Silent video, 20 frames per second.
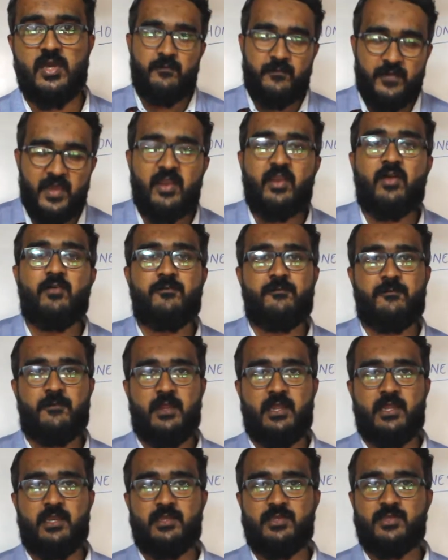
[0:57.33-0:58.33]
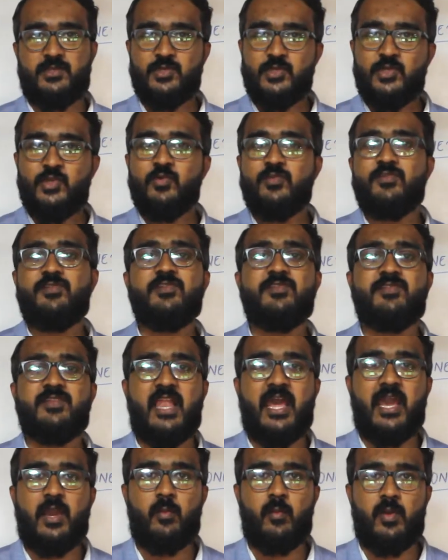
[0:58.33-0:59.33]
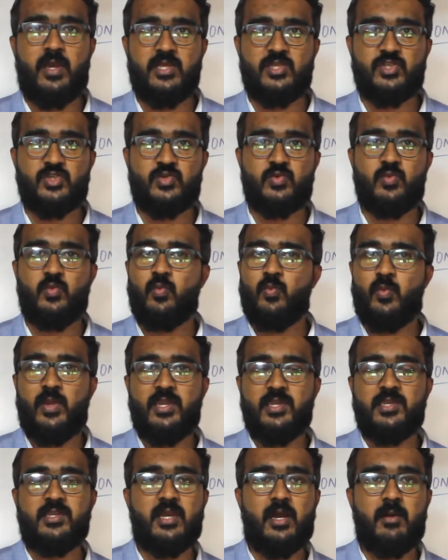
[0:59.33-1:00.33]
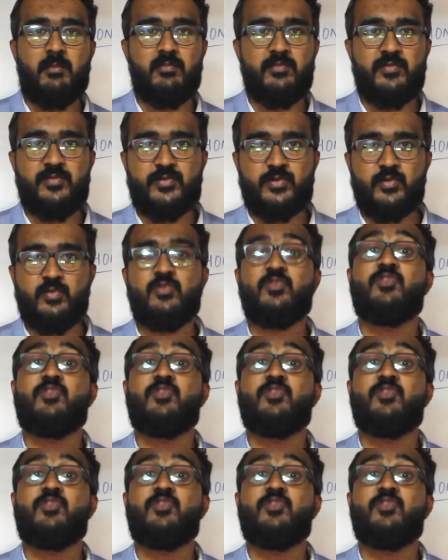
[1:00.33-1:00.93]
We are afraid to use this language when it comes to